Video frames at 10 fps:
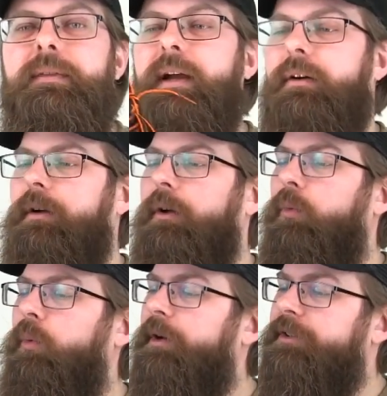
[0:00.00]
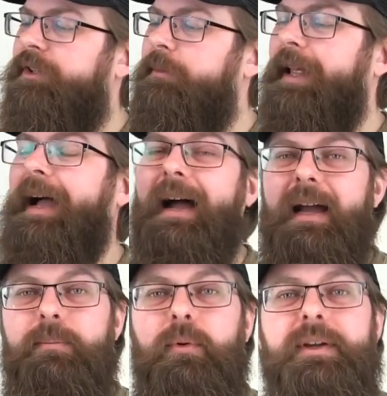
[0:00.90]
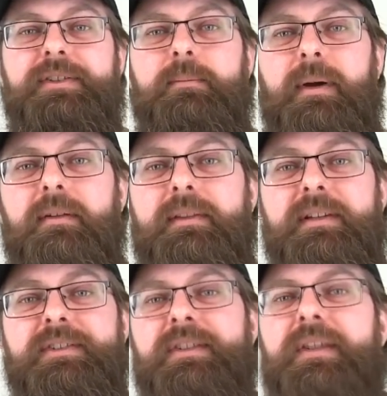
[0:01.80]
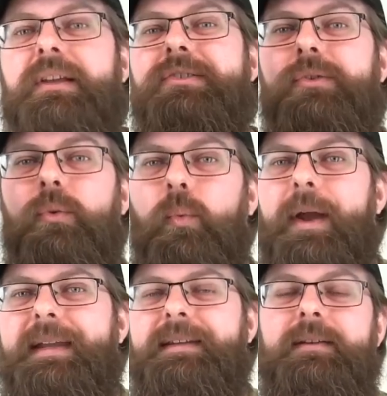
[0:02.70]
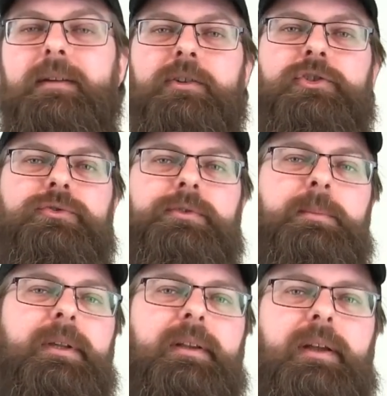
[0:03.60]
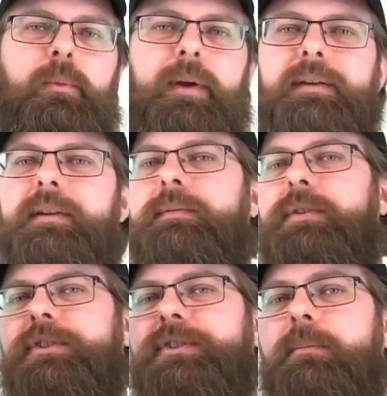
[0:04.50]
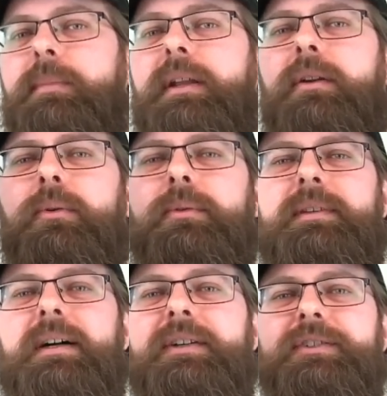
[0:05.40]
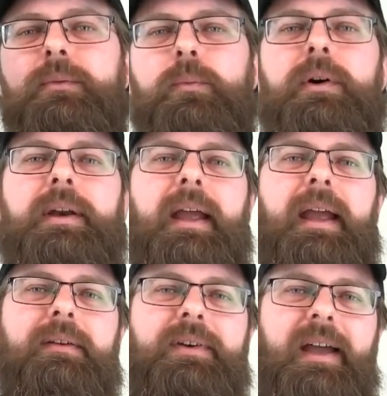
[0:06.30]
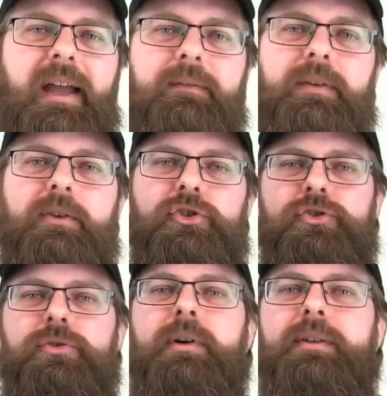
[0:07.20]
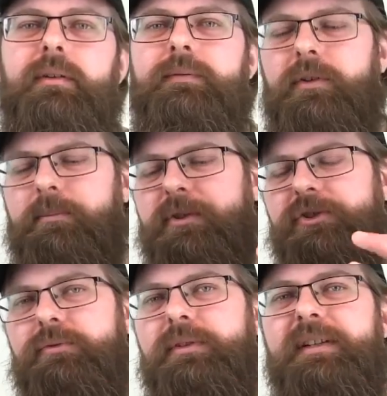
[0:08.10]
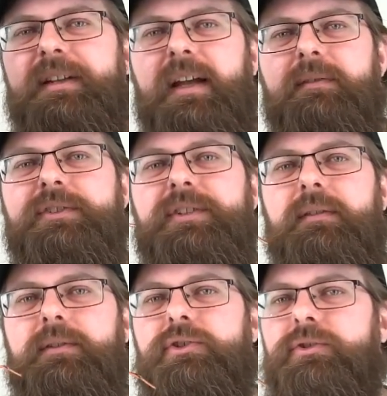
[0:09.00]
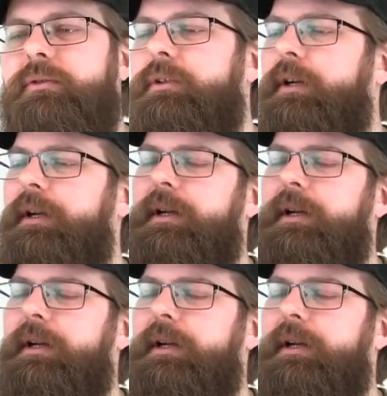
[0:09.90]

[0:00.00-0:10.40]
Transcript: Now, what are some of the high points about this is the weight. They're extremely lightweight. If you're somebody who doesn't want to have a heavy shoe on their foot, but you need to have a safety shoe,